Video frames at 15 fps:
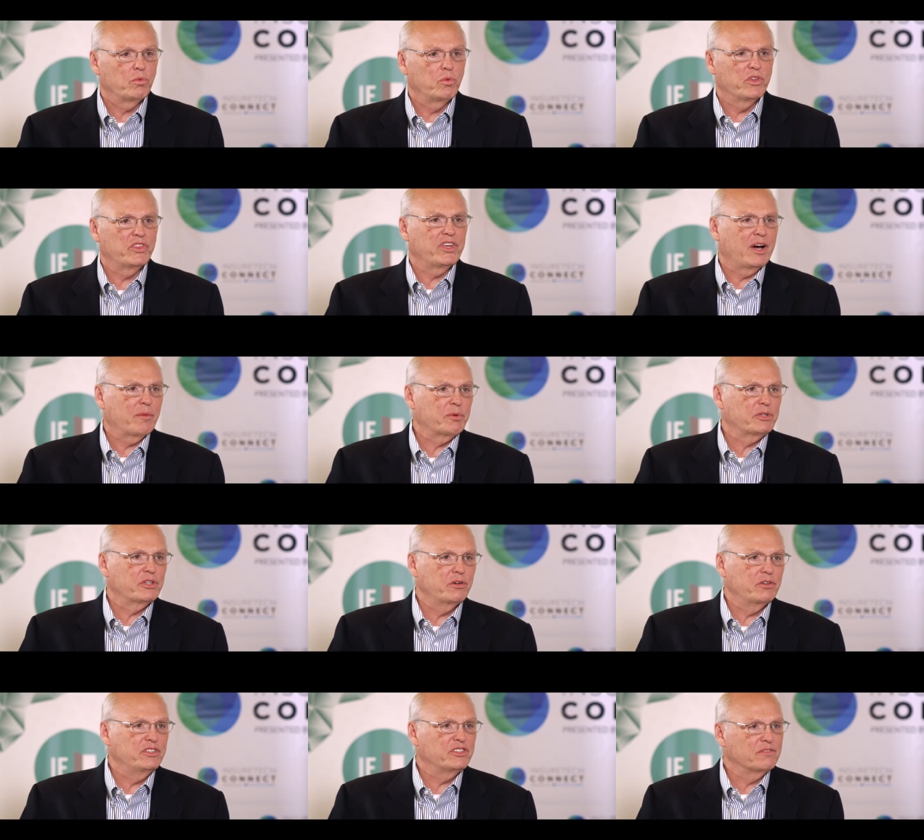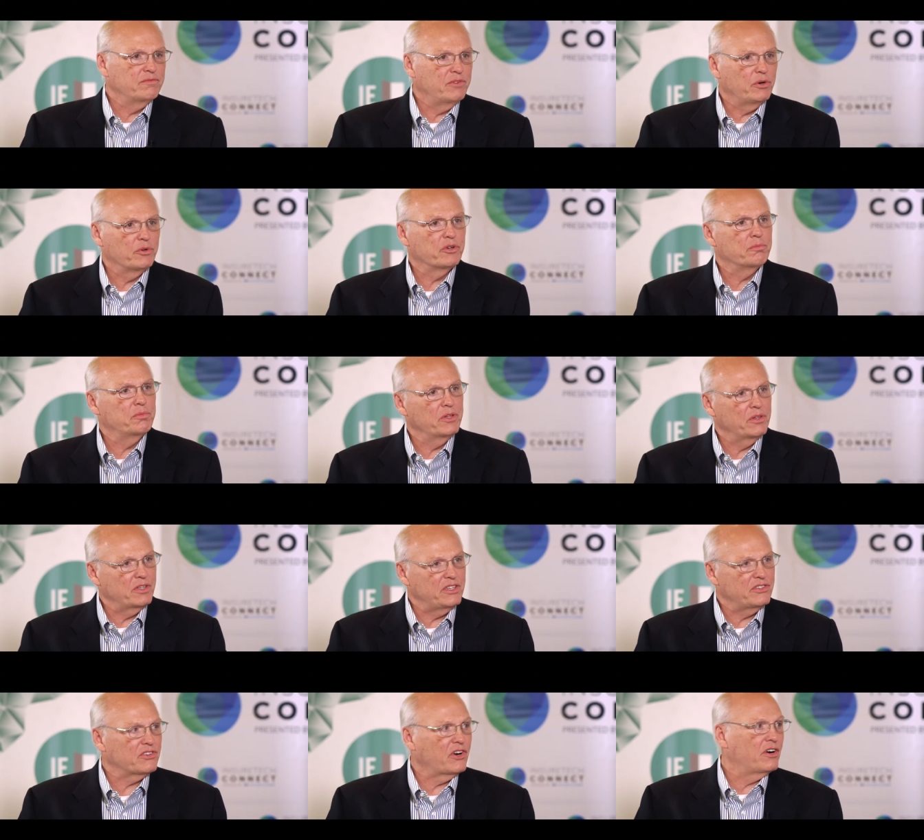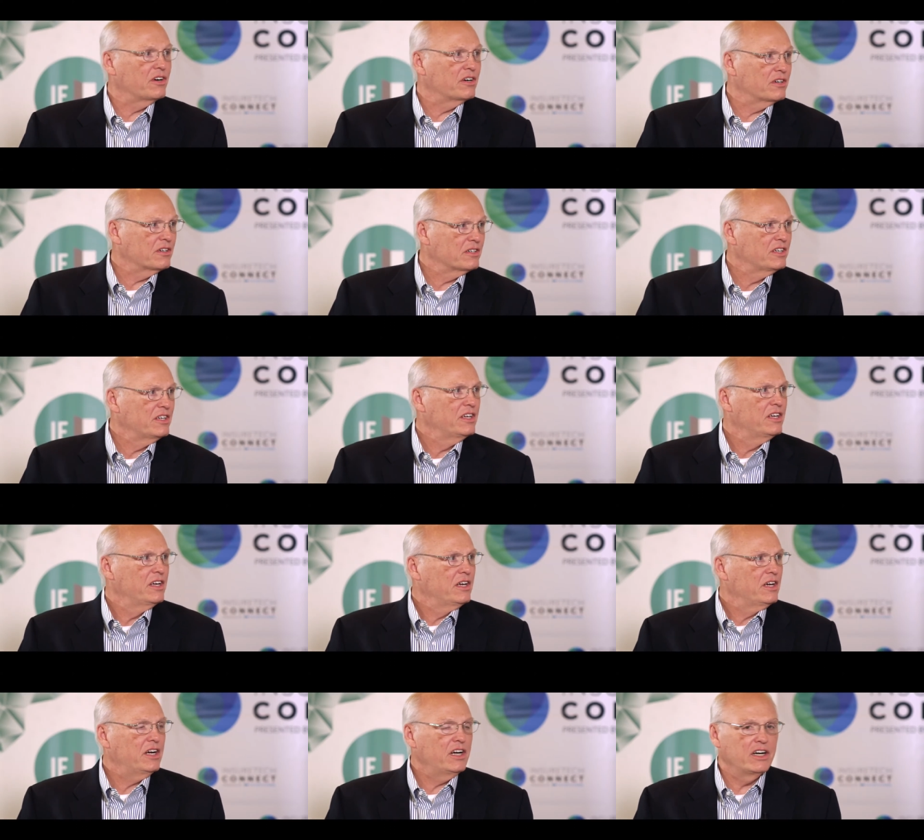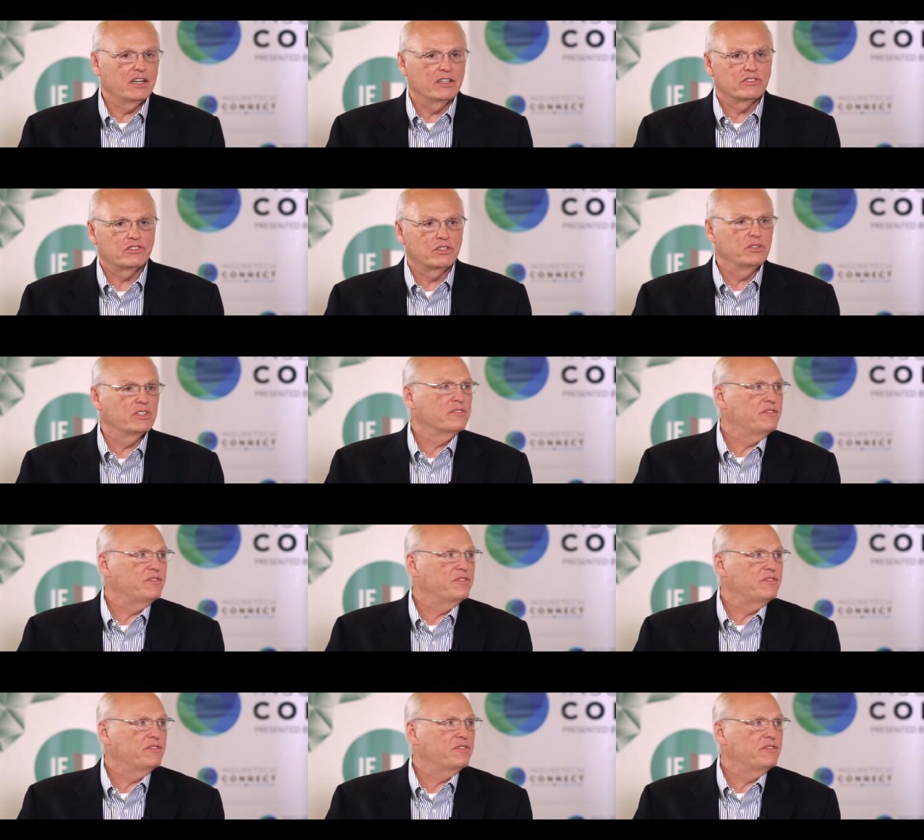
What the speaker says: what the opportunities and vulnerabilities are to